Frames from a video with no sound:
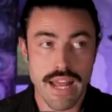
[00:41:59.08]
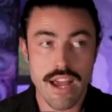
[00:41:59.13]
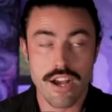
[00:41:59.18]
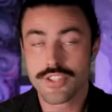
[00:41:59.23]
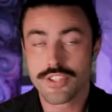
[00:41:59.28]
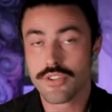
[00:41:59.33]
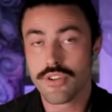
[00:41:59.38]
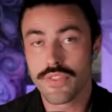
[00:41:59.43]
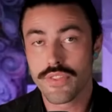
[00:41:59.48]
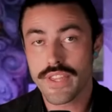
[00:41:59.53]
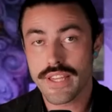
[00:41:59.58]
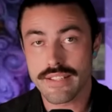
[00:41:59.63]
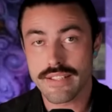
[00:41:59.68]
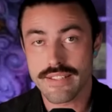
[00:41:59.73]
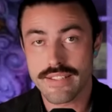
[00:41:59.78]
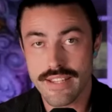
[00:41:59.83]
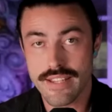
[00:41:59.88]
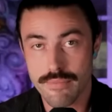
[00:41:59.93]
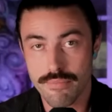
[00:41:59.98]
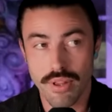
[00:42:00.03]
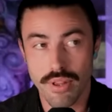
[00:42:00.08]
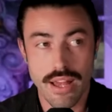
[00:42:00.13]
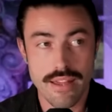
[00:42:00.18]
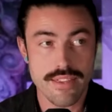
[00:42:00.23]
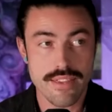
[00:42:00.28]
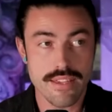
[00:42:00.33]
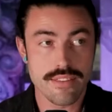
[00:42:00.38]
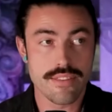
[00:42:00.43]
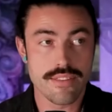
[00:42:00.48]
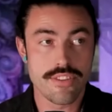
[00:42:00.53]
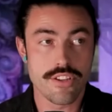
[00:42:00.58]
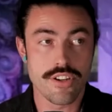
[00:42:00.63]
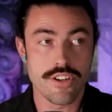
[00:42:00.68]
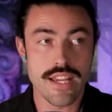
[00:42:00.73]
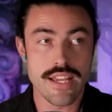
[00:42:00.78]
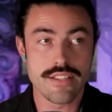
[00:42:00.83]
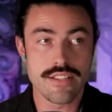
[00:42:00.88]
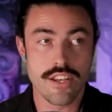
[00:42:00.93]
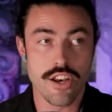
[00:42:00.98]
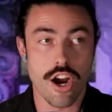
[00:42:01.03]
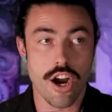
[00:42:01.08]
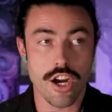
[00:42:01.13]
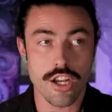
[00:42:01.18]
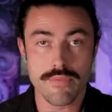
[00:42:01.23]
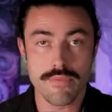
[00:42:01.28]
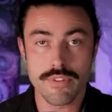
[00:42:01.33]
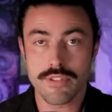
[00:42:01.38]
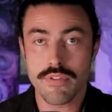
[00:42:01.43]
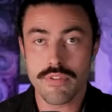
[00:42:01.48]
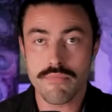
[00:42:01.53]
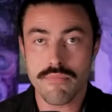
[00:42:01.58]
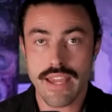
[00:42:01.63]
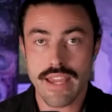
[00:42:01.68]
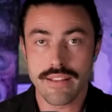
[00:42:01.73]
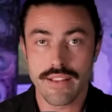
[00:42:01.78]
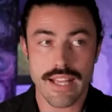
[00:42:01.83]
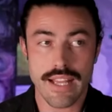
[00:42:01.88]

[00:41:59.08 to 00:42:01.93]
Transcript: I also don't think it's simple. I think that there is an argument to be made.